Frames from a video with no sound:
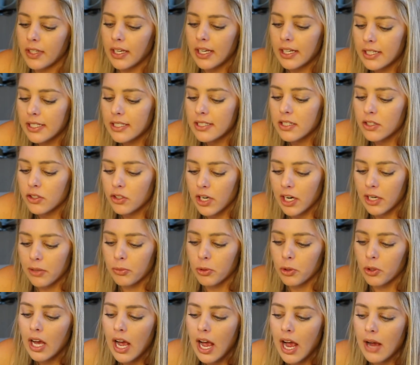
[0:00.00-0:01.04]
It is
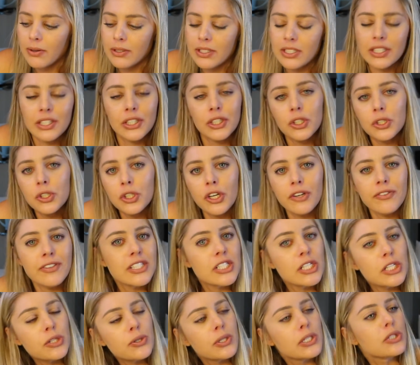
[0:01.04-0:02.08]
incredible. I was a little
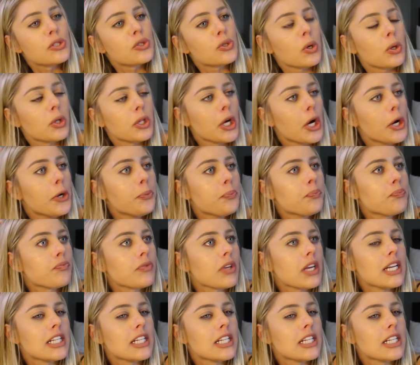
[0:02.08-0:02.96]
nervous to do it solo.